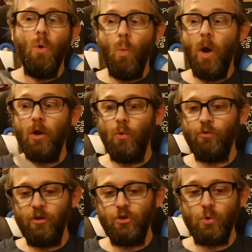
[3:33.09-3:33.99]
what
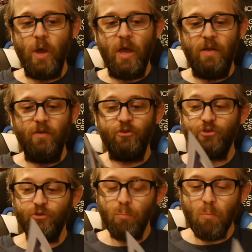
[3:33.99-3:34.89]
goes into it and the
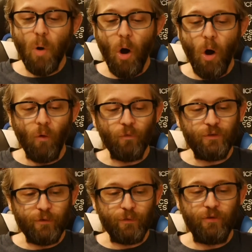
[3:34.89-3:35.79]

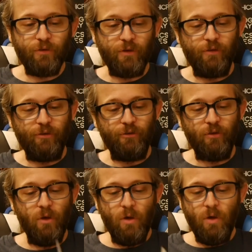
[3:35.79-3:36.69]
small
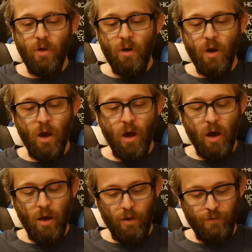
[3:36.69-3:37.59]
differences
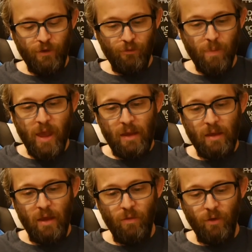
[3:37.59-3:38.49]
things
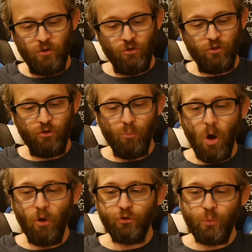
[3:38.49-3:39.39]
make, and like just
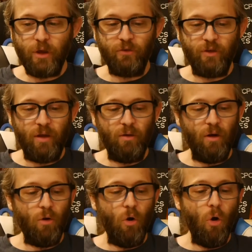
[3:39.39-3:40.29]
small tweaks that
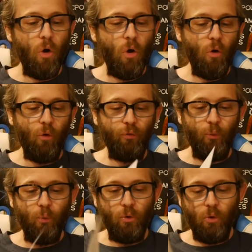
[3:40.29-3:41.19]
are all the
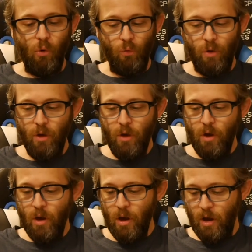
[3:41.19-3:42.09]
world
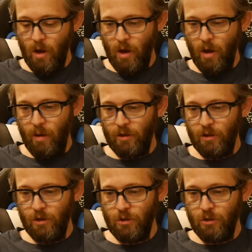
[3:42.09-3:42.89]
to